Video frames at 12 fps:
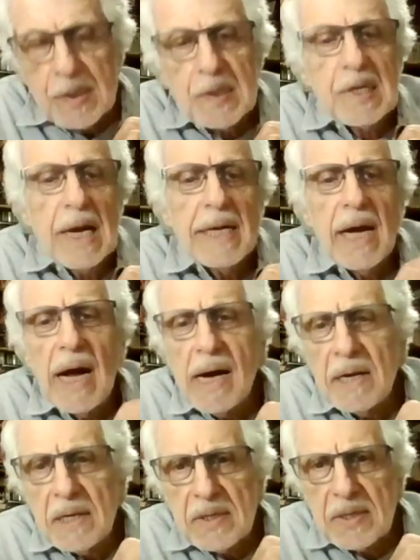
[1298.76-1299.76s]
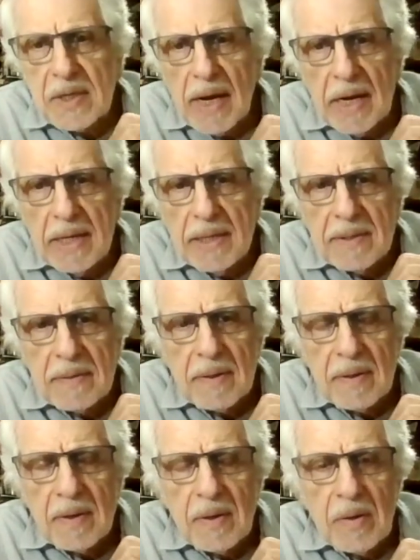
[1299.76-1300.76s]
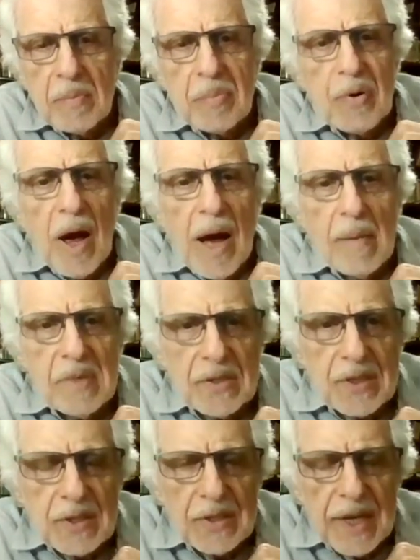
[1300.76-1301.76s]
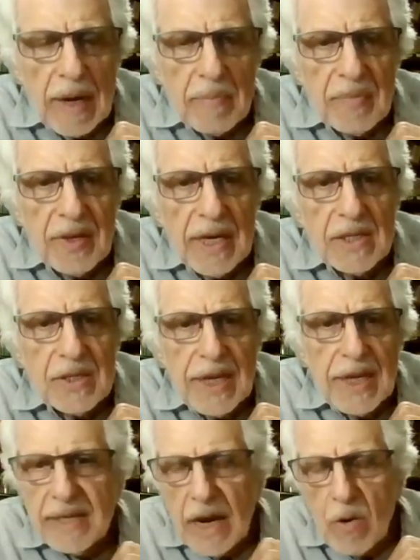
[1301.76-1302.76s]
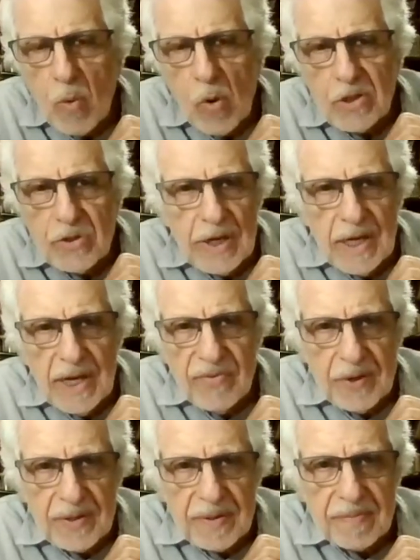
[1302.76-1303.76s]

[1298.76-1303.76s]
Psychotic side promises them things that they won't deliver.